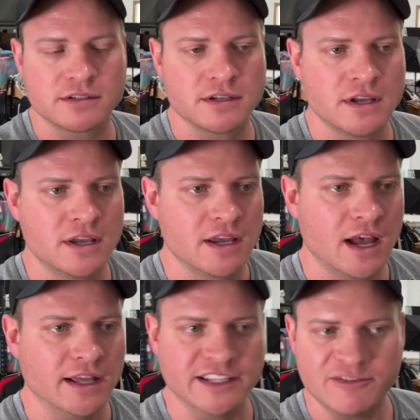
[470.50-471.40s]
YouTube
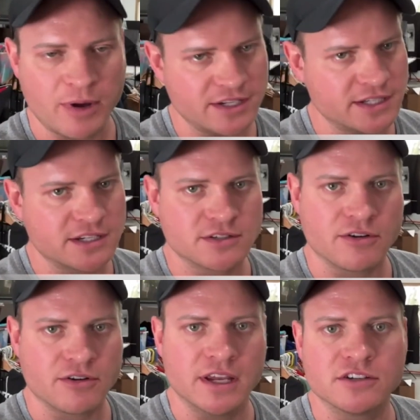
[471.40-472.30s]
content, the
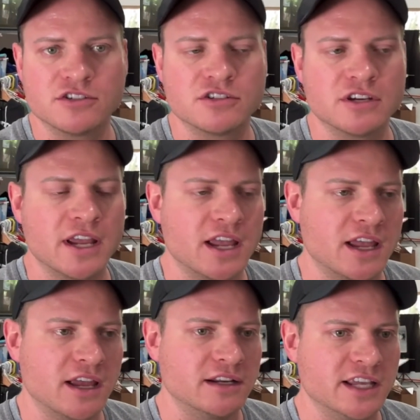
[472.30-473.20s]
better you're gonna get
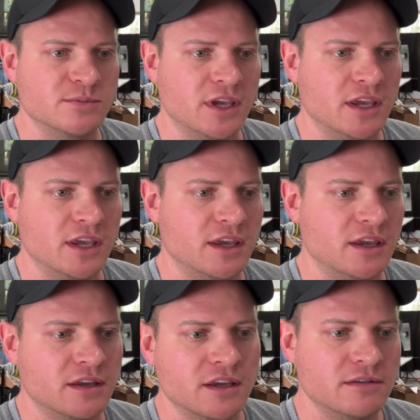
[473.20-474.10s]
as an eBay
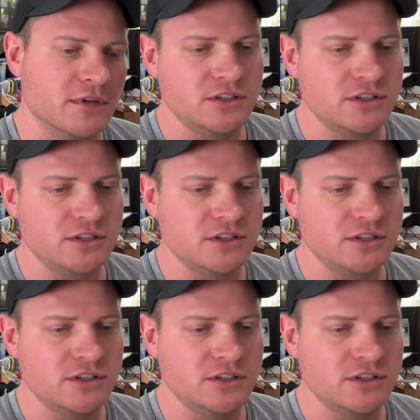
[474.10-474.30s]
reseller.